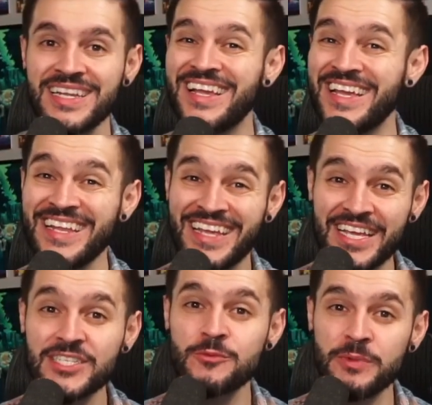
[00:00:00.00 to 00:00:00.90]
It
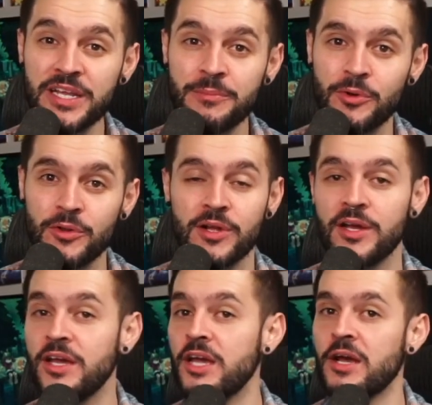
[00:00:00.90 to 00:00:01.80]
is winnable,
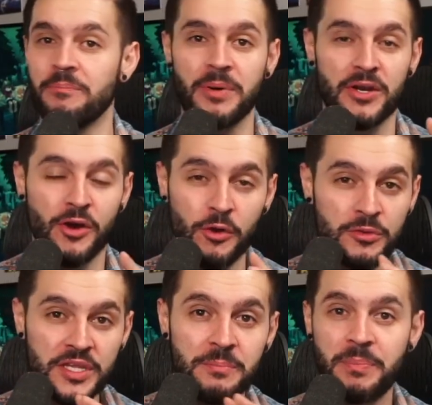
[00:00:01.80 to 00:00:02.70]
but
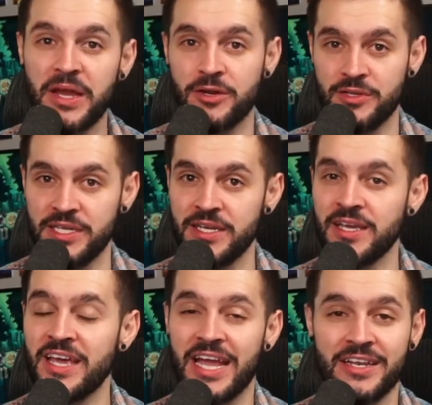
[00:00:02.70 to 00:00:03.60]
only barely.
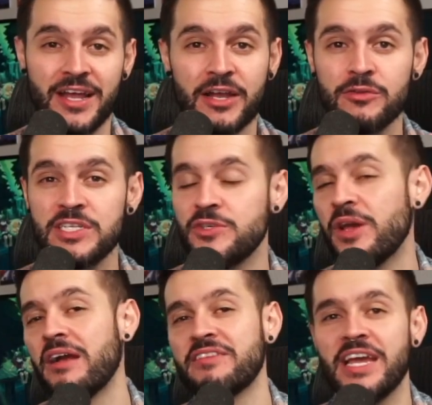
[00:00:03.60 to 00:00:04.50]
And not only do you
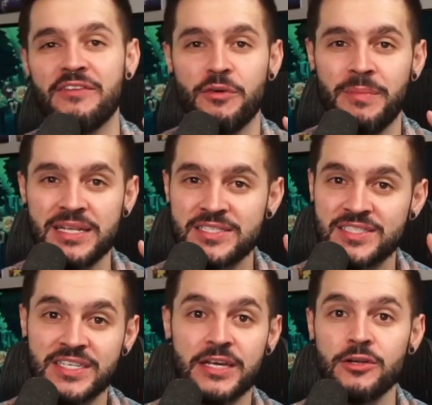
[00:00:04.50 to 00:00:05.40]
have to have immense
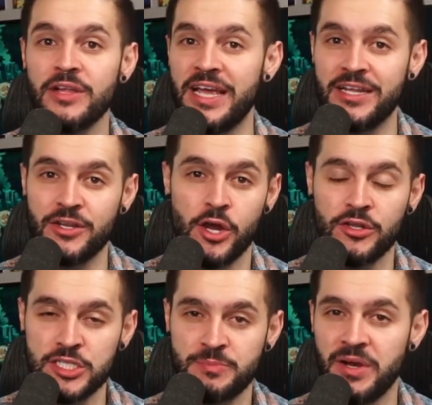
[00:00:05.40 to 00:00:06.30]
skill and
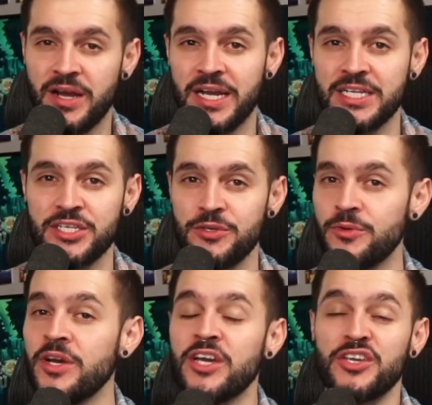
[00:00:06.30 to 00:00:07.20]
knowledge behind you,
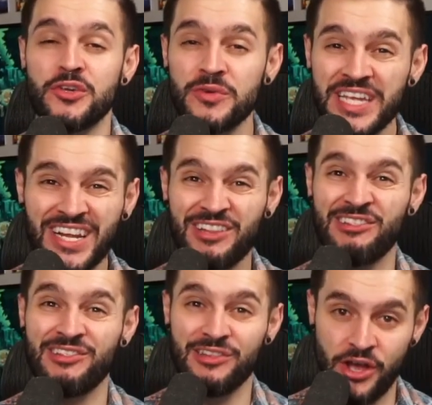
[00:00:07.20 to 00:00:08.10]
you need a
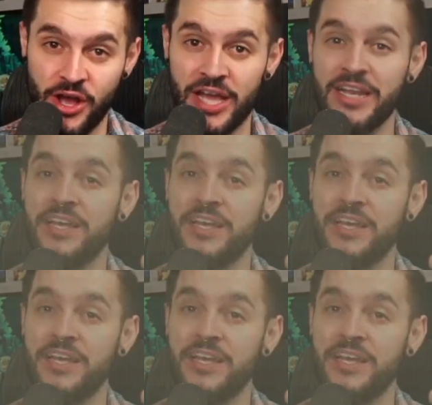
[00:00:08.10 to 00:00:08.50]
lot